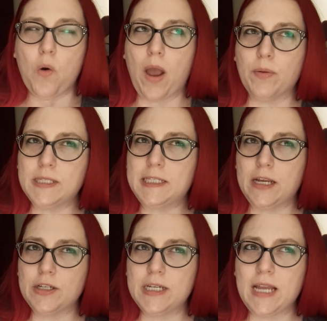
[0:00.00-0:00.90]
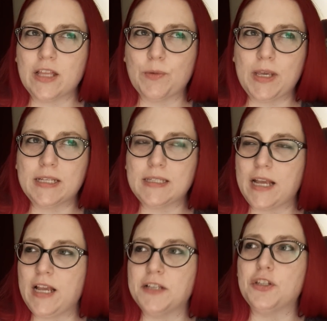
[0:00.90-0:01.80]
was scared to death because
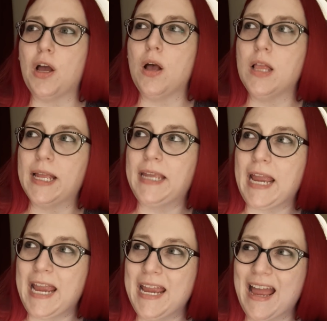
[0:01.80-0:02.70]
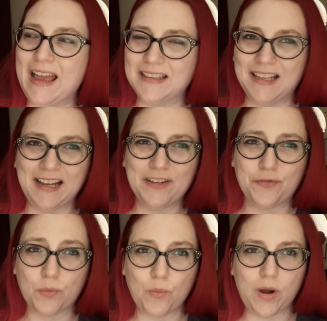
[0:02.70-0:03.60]
I saw like a headline
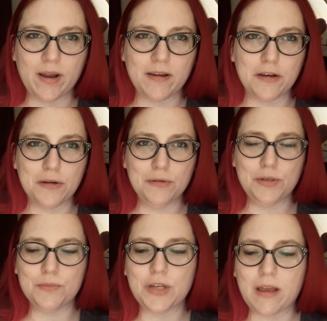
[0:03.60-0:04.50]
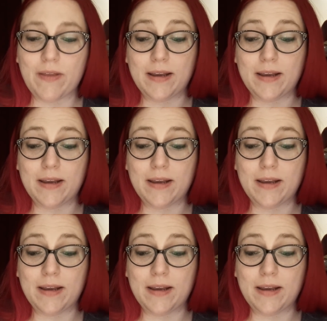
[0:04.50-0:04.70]
from one YouTube channel.